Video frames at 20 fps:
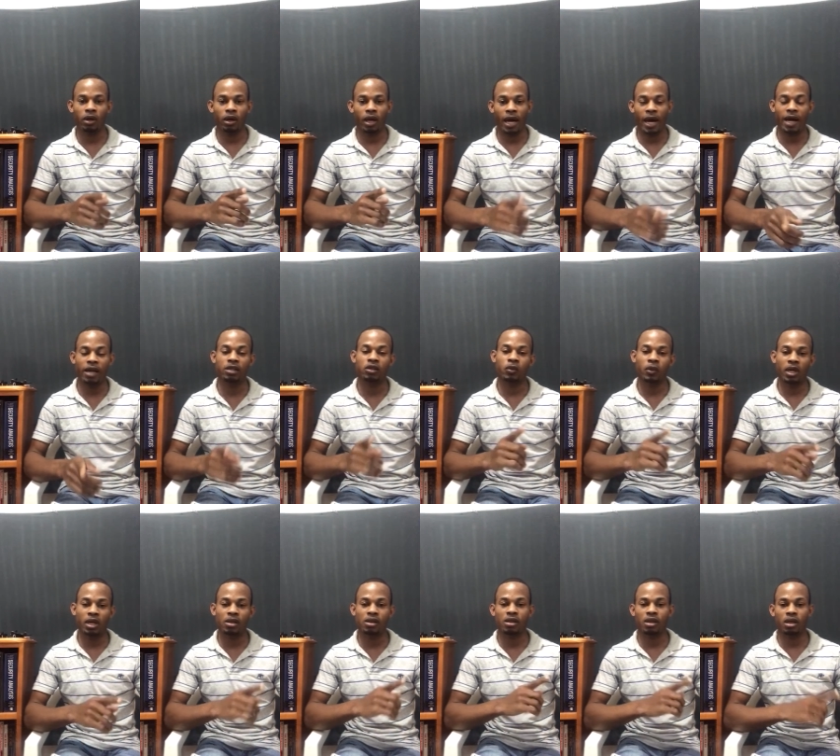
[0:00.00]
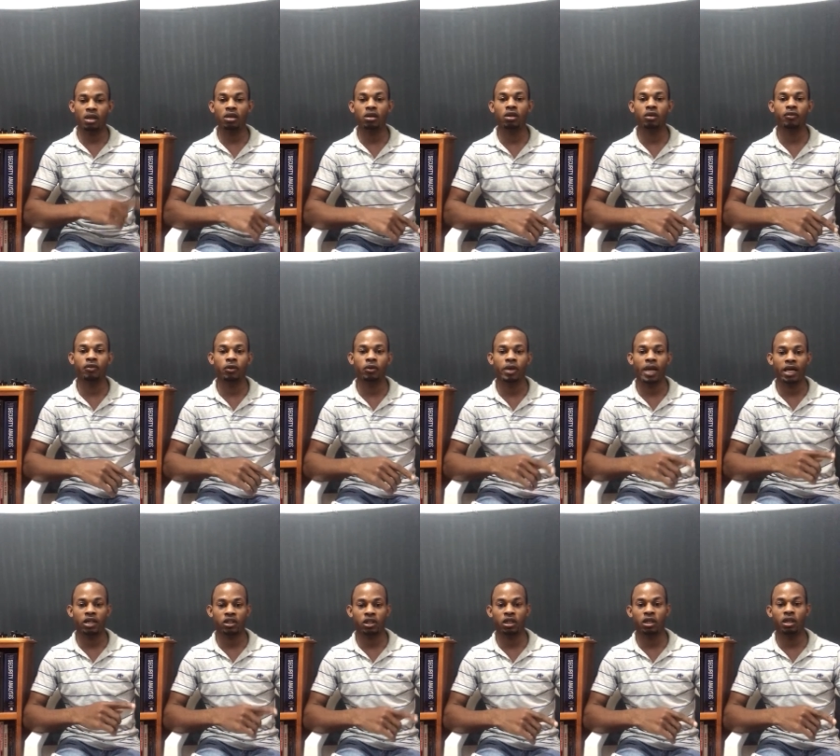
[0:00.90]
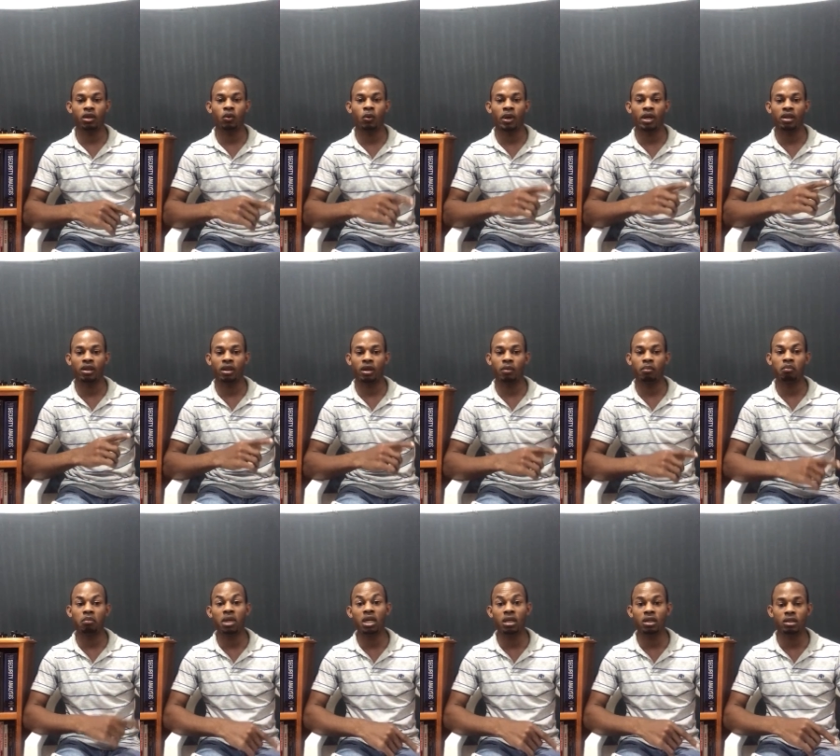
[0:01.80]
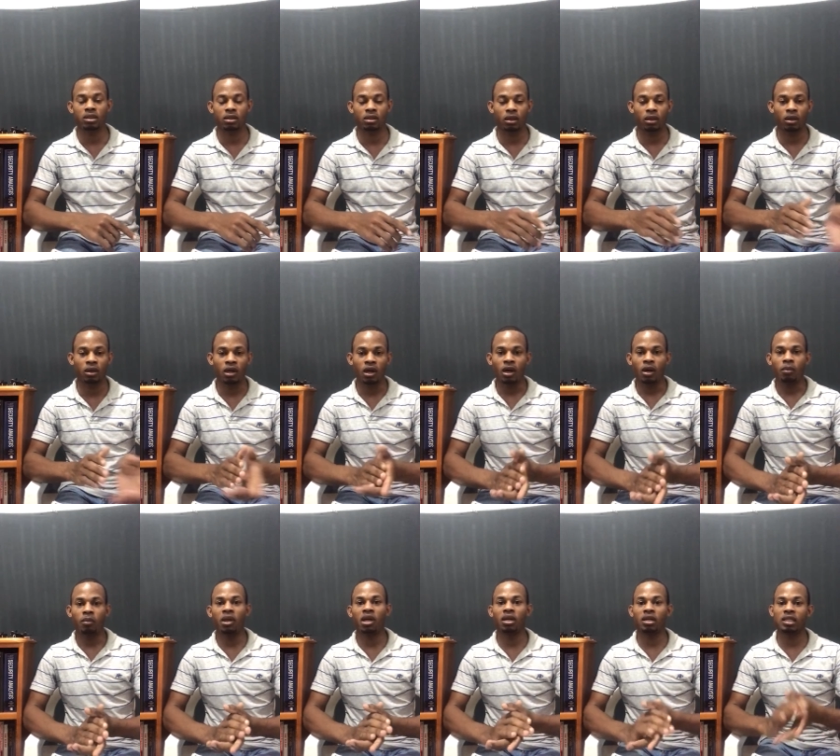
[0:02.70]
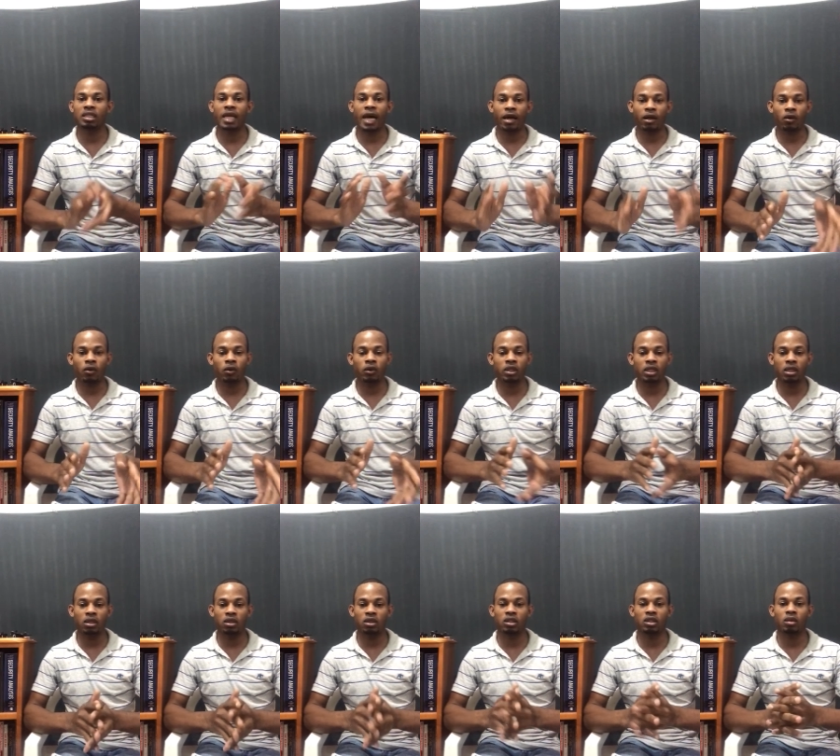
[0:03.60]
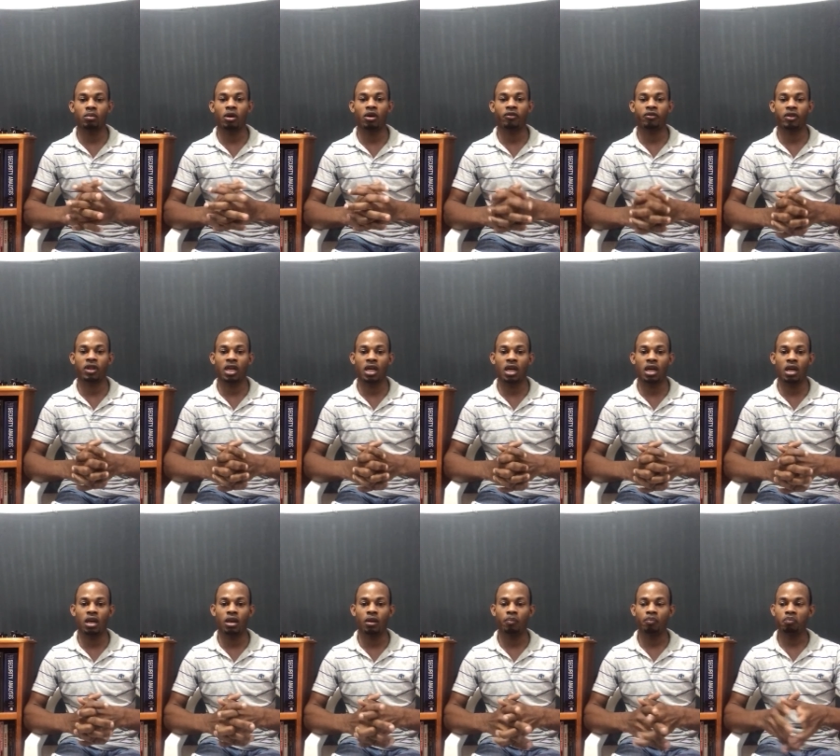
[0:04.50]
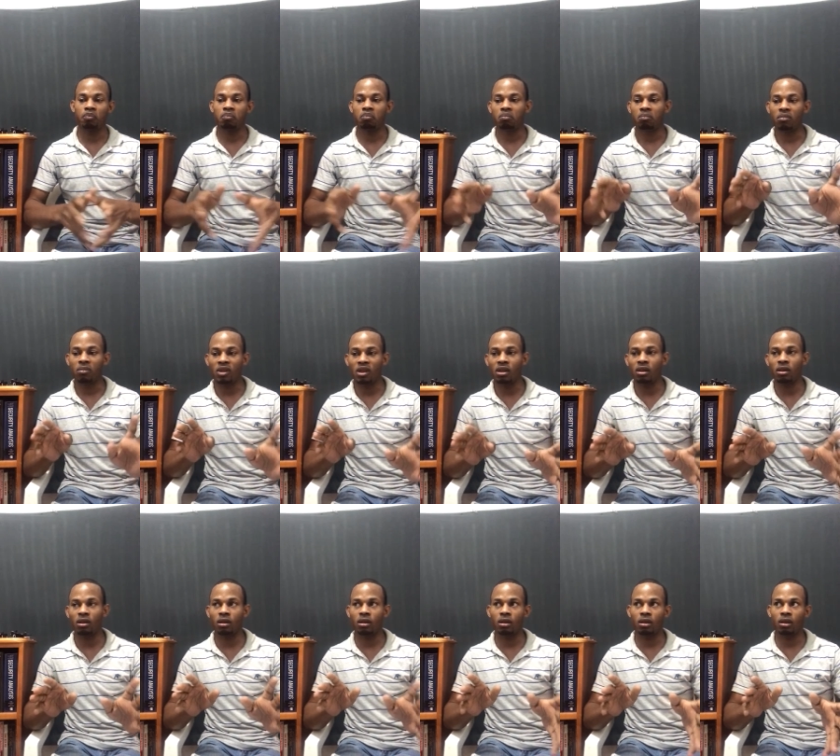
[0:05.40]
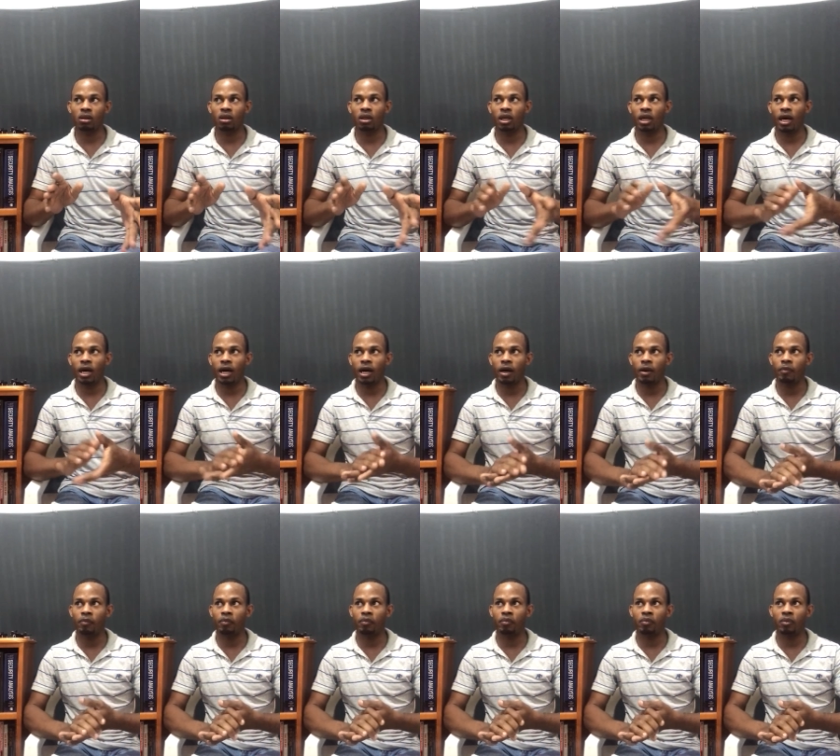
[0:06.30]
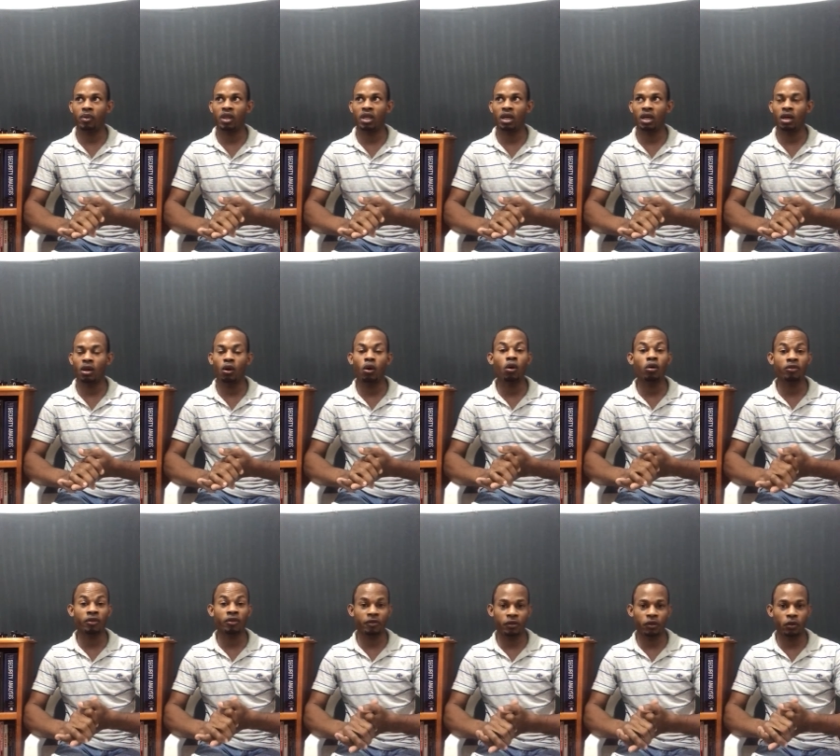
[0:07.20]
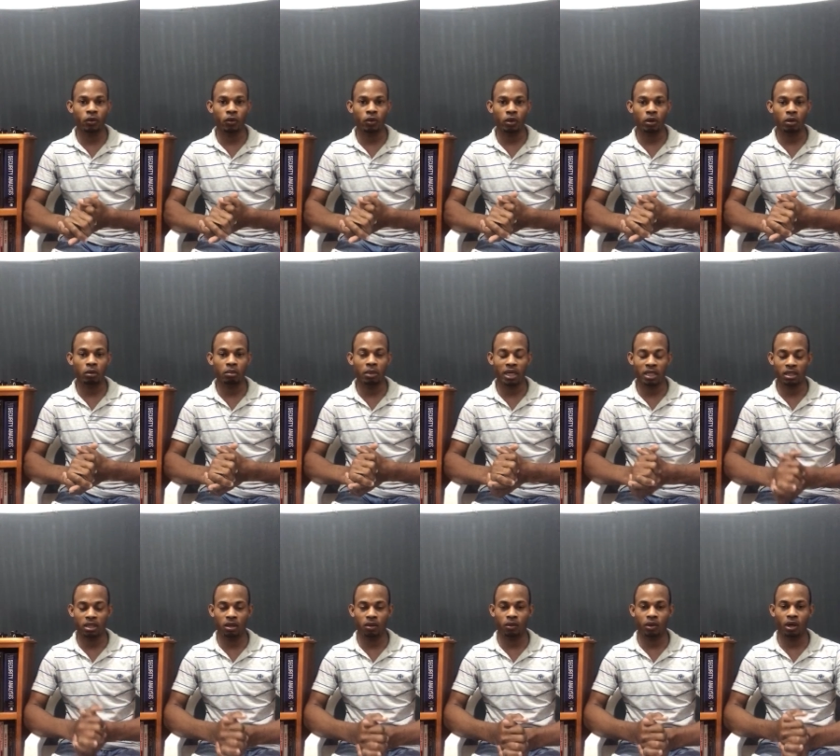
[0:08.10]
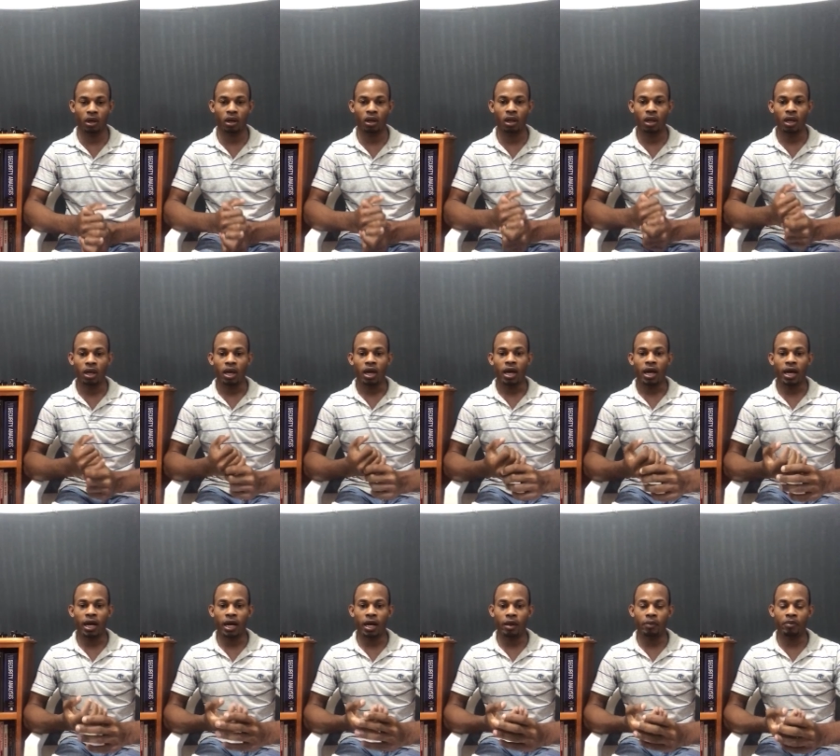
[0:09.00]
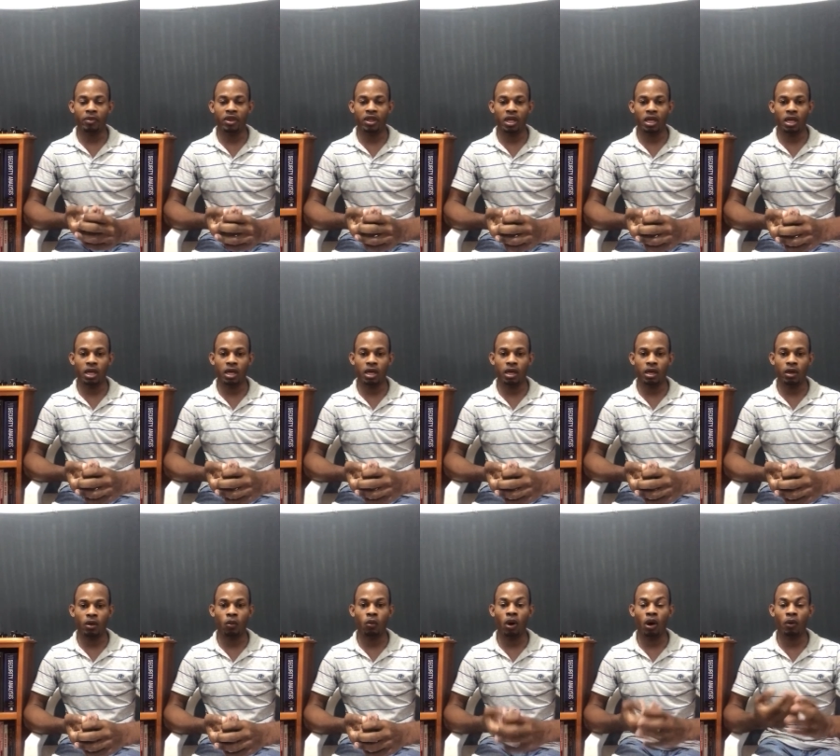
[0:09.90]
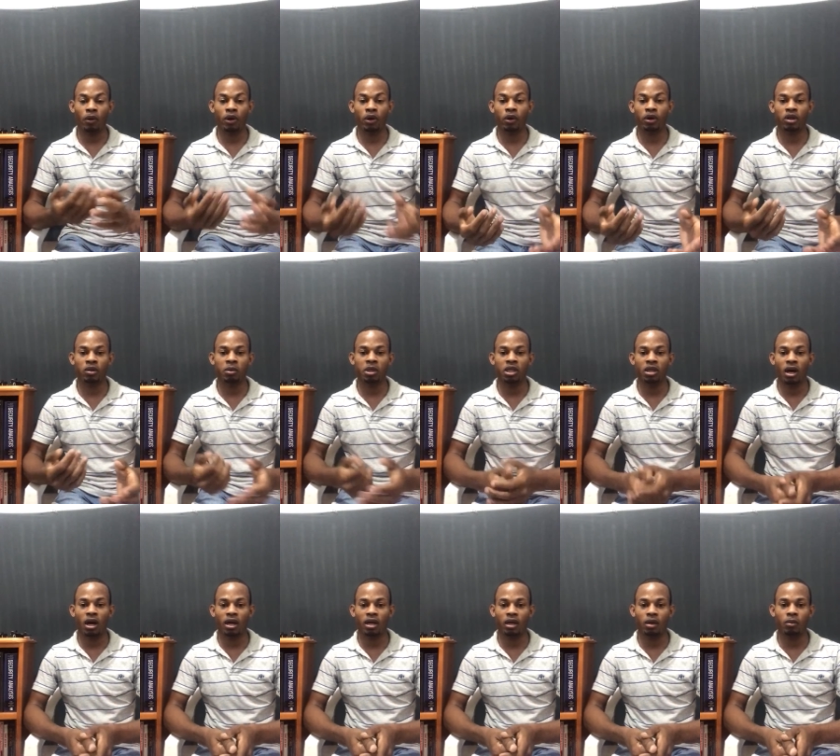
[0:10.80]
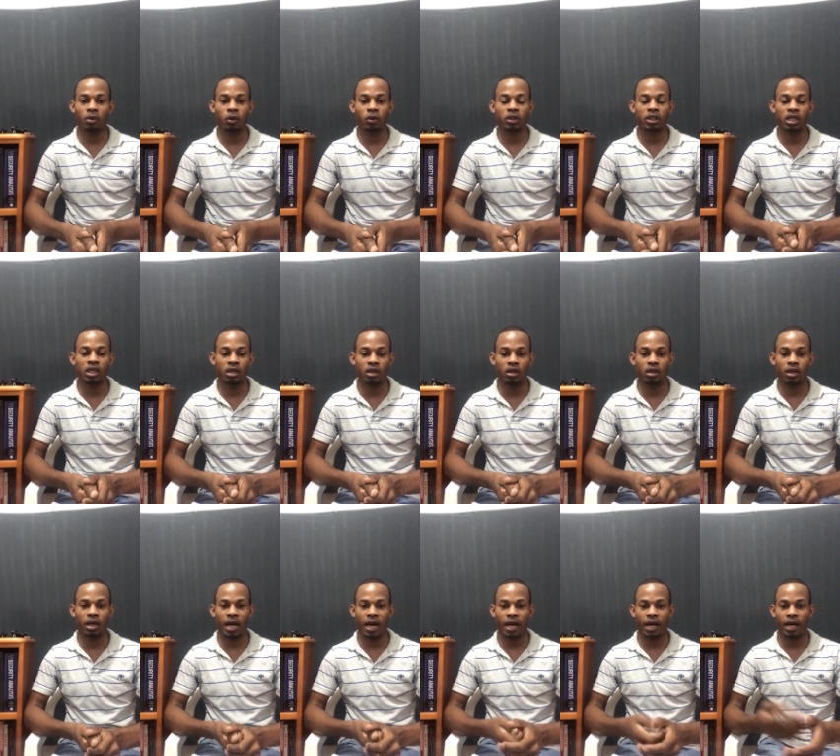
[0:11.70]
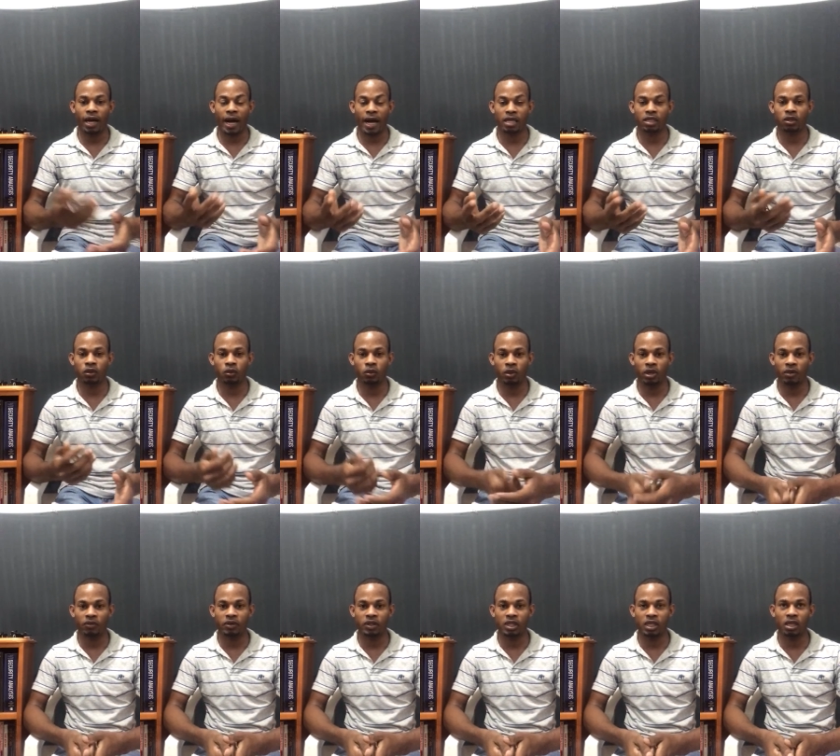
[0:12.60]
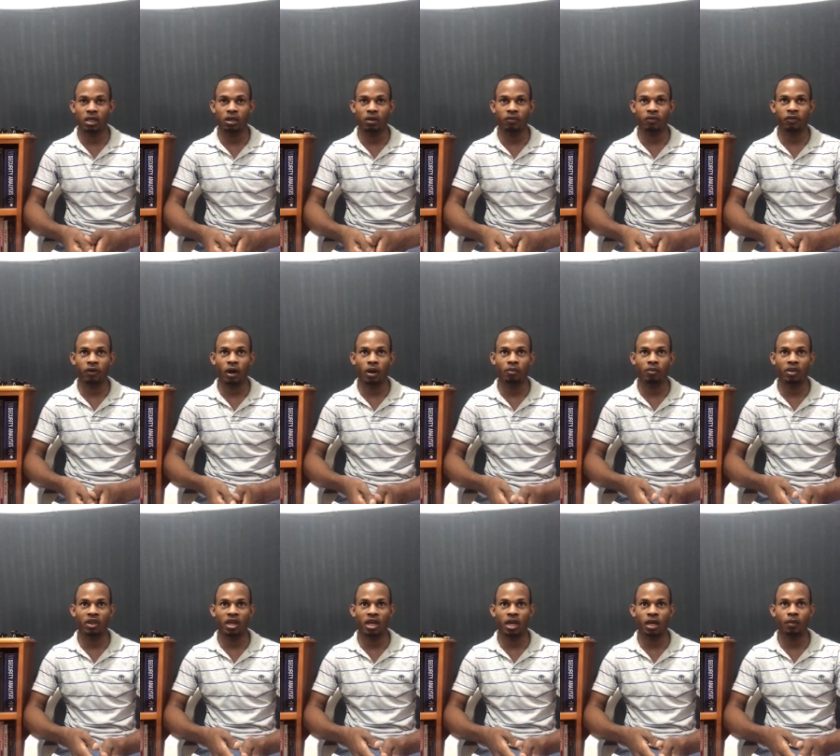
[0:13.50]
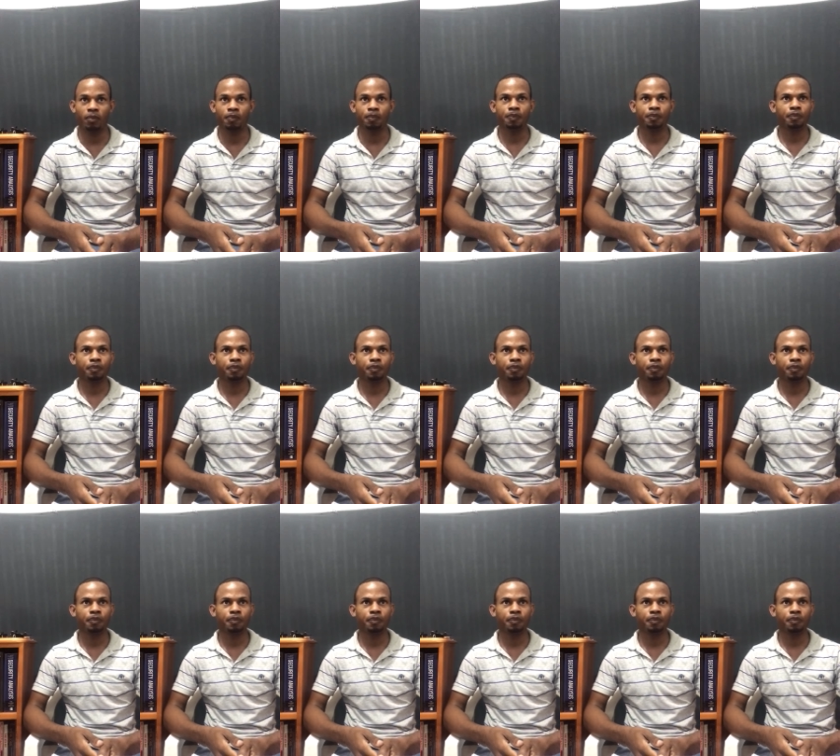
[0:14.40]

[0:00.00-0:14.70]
as well as the interview that she did with the minister, because that goes into some of the overview material. What we're going to be talking about here are, as you would have seen from the